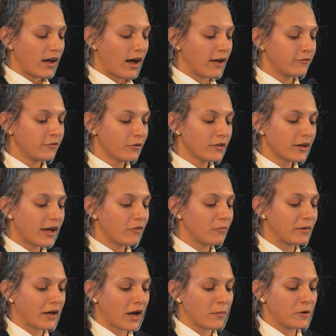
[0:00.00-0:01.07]
I feel that I have
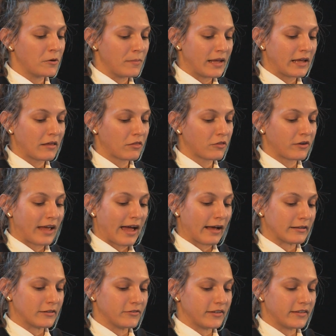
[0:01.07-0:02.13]
become an omega-3
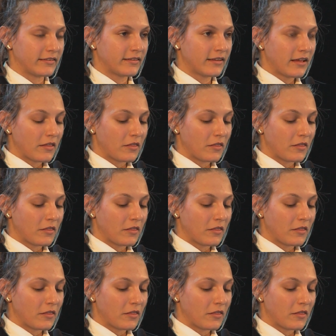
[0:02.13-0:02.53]
activist.